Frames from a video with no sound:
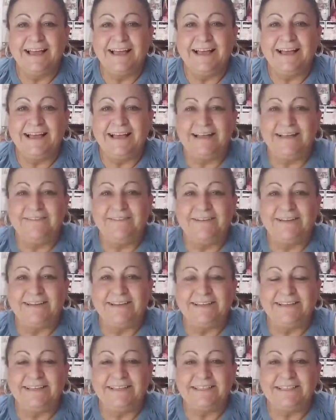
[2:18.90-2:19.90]
Oh, my
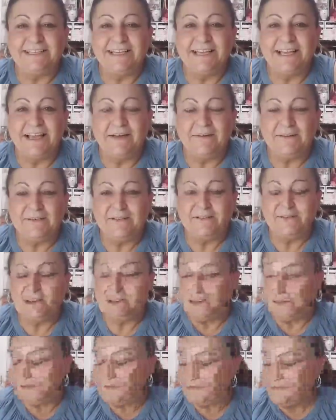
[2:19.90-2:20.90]
goodness. I was
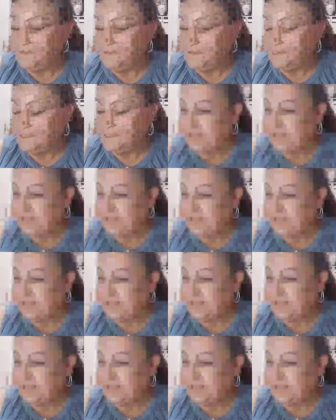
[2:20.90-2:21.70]
trying to, who was that?